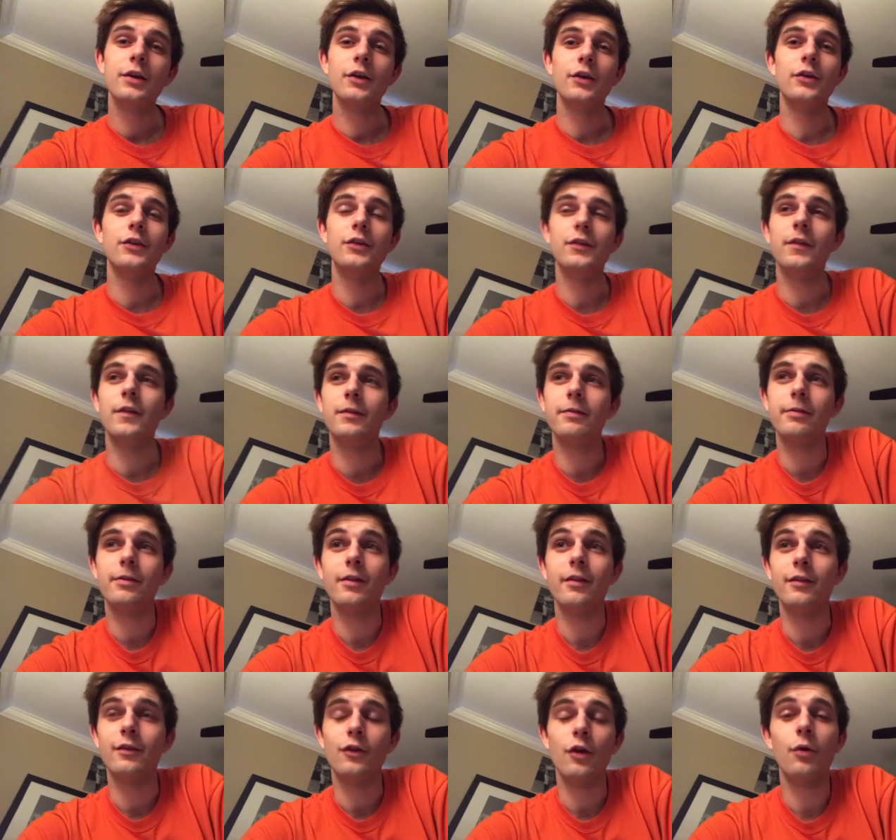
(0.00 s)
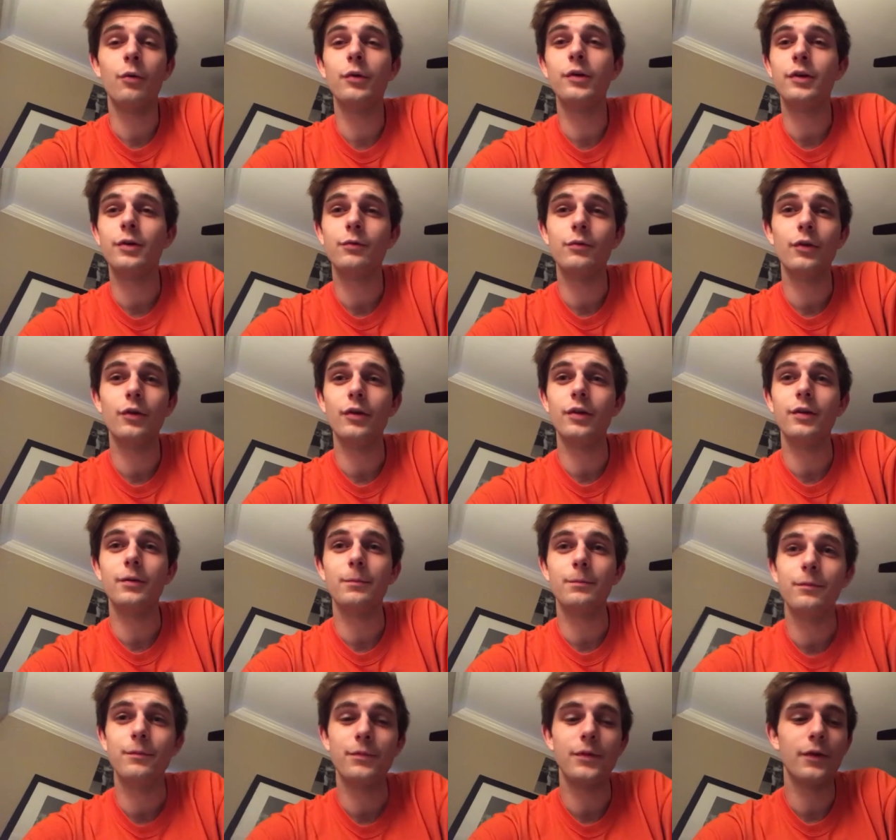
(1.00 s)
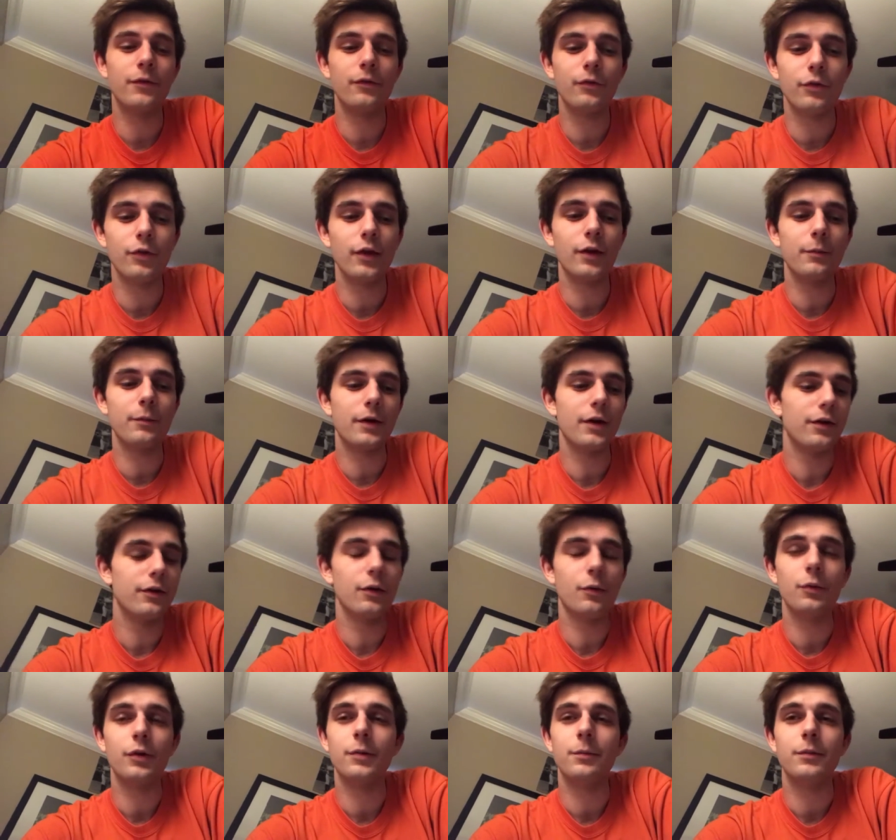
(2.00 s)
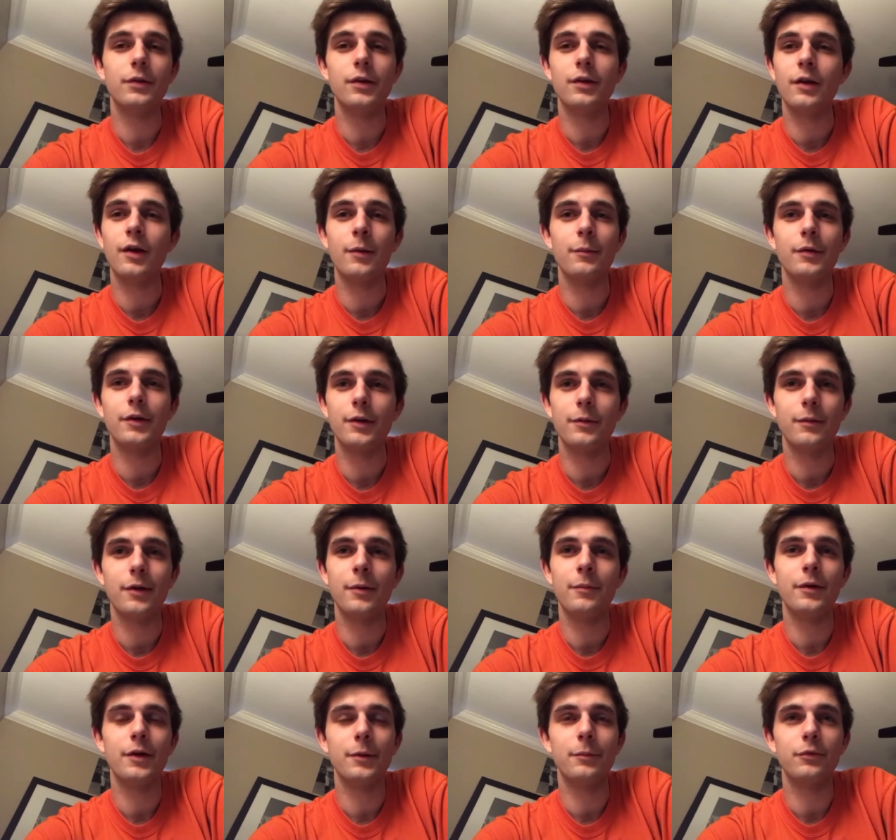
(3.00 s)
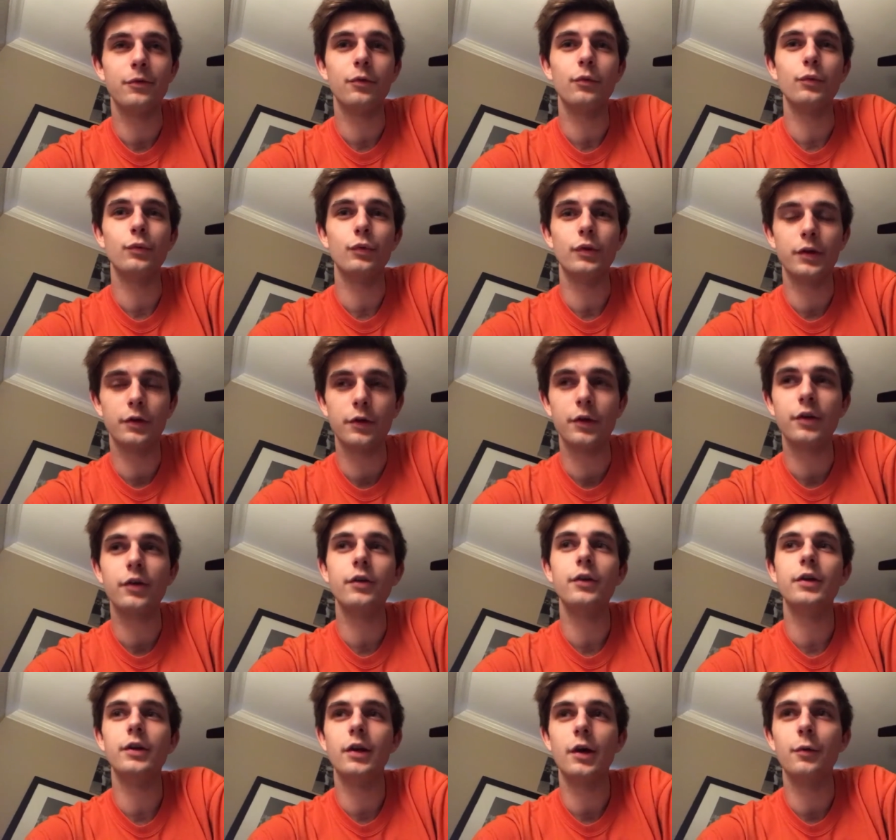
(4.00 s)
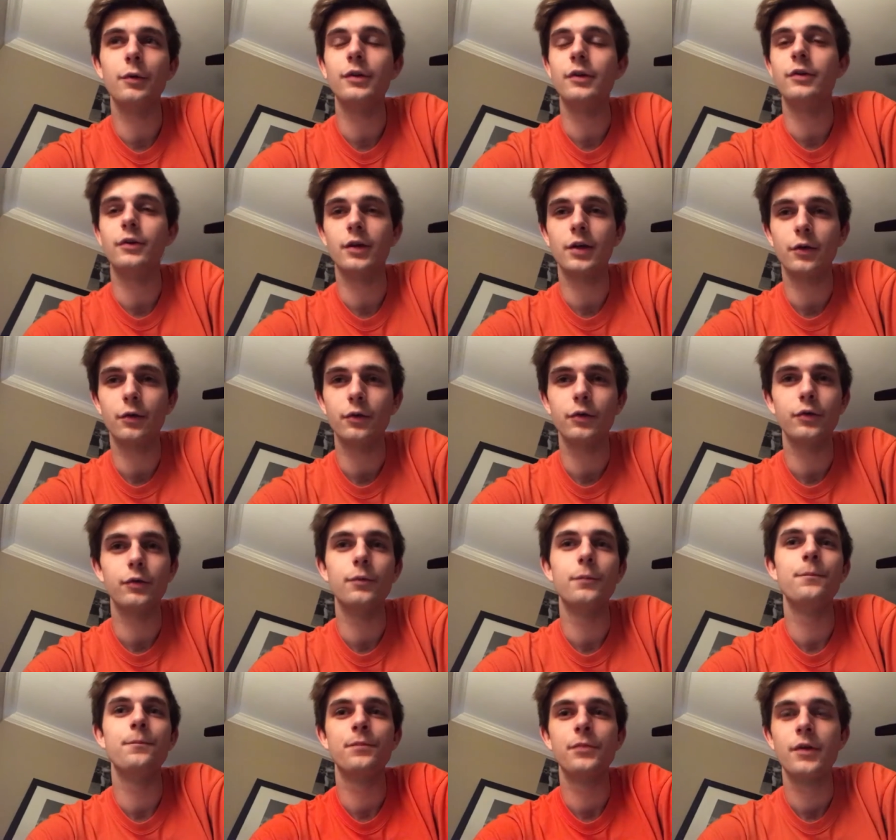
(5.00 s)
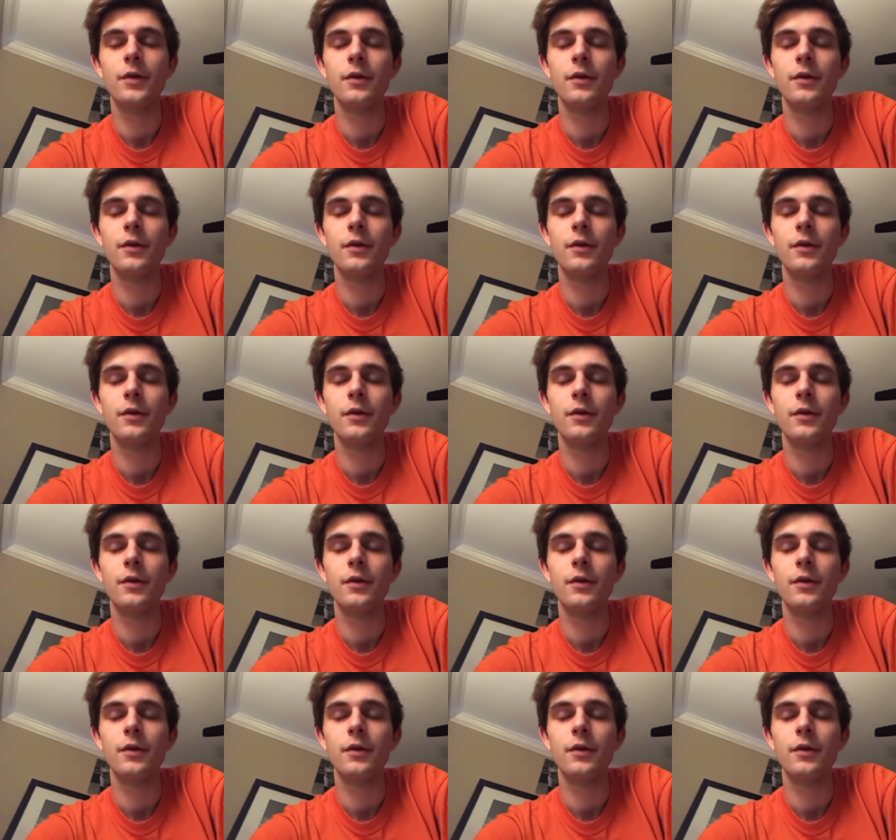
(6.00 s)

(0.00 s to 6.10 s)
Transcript: Because no one can really, if you think about it, no one can beat Eminem. Eminem's lyrically going to kill you.